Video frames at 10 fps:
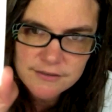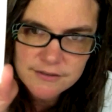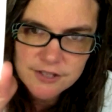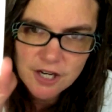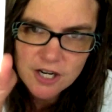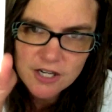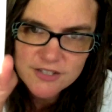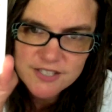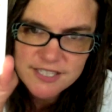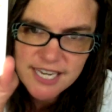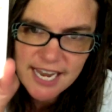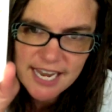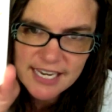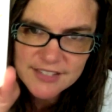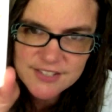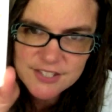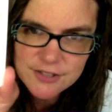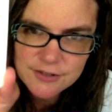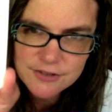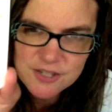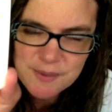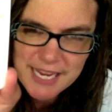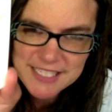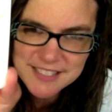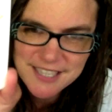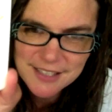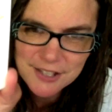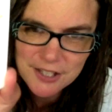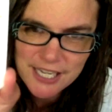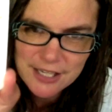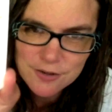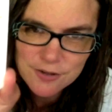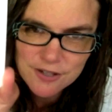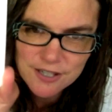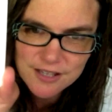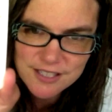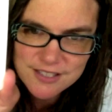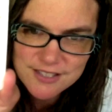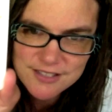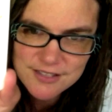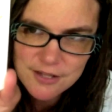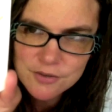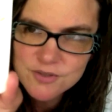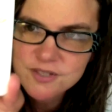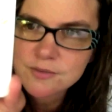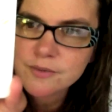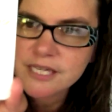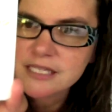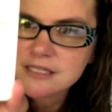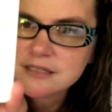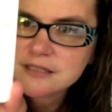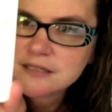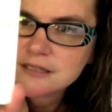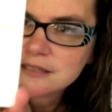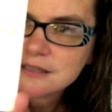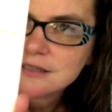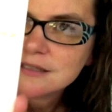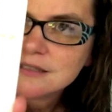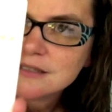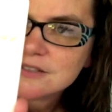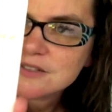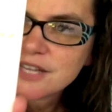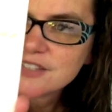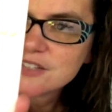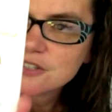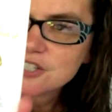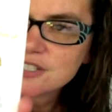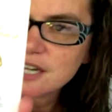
cards and tags too. She painted that little acorn. I think it's so sweet. So that's her. She's